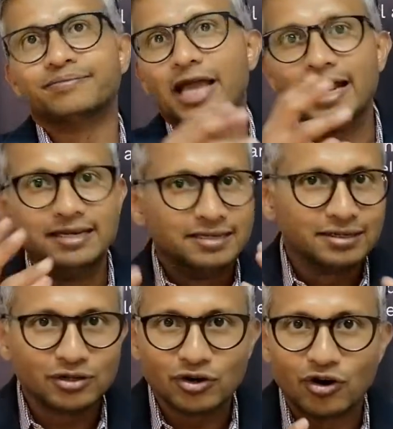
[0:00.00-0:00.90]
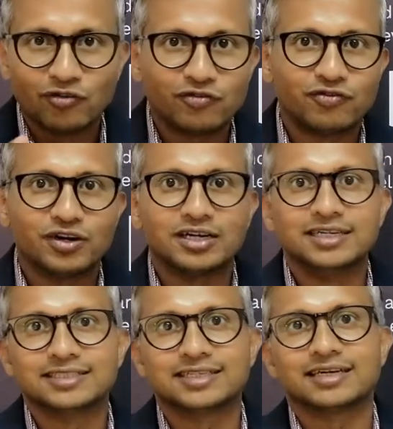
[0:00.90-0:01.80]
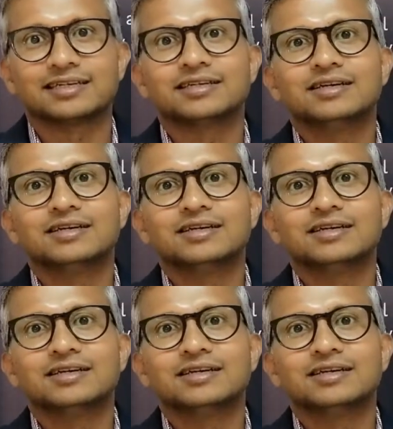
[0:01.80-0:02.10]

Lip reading: editor of design,